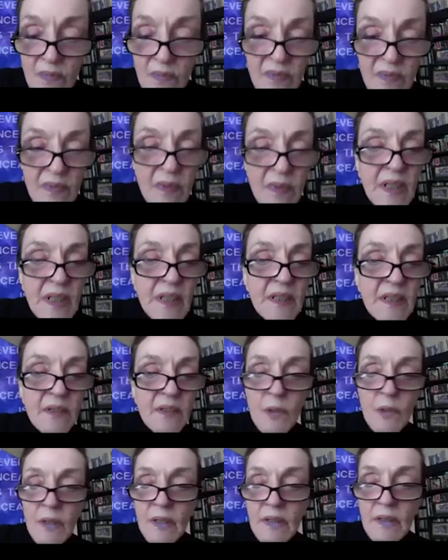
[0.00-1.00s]
kind of
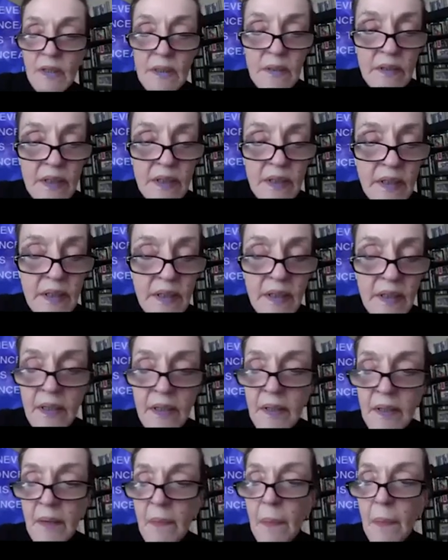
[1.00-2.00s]
where, okay.
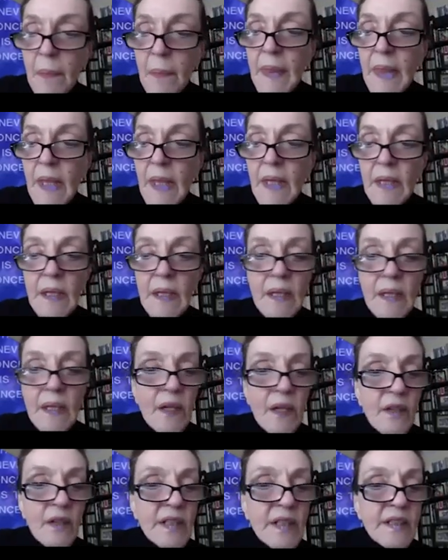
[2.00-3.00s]
All right,